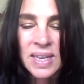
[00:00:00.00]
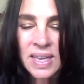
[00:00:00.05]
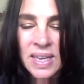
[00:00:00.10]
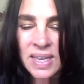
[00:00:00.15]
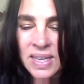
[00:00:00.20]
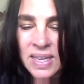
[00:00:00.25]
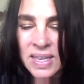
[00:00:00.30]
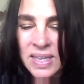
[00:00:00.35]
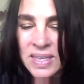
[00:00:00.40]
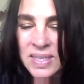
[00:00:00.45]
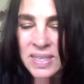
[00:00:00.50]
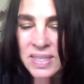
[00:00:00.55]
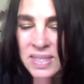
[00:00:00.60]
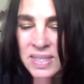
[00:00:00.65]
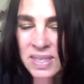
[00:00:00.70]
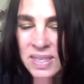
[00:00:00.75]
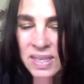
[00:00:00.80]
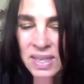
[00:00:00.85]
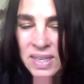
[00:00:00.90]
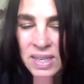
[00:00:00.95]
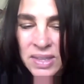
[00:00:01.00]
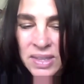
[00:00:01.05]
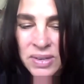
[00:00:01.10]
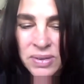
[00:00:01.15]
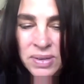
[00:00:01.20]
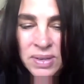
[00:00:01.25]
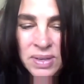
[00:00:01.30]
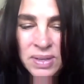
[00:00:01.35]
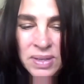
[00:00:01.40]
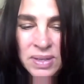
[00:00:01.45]
and uh,
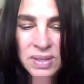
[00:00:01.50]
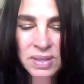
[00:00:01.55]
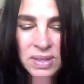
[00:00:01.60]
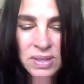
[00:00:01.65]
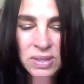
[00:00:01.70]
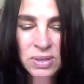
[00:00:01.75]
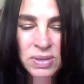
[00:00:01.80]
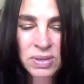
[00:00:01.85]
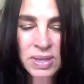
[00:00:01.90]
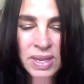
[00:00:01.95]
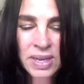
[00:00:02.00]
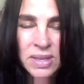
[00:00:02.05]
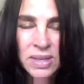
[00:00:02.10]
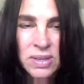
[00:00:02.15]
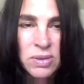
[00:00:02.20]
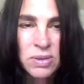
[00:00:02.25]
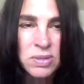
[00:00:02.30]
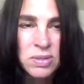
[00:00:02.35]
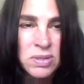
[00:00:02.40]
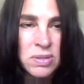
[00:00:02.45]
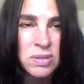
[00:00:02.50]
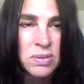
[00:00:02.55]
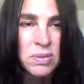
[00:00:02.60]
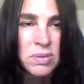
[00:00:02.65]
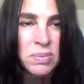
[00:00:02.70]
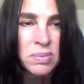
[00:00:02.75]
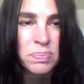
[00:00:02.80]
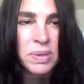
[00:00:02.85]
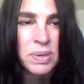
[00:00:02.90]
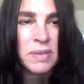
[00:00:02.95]
they're uh, clo getting close
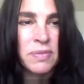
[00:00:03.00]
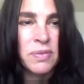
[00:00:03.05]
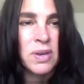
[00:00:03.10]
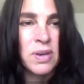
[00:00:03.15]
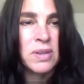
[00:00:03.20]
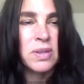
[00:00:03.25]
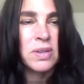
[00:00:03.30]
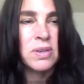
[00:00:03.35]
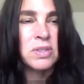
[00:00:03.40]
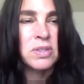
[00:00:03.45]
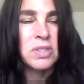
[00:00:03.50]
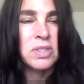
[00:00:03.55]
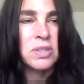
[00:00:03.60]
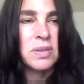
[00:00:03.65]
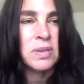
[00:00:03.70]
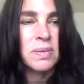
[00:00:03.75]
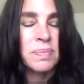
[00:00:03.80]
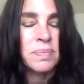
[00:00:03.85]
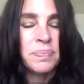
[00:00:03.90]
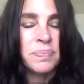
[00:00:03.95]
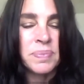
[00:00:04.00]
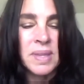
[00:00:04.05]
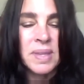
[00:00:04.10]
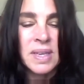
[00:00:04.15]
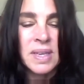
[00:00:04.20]
to pre-foreclosure.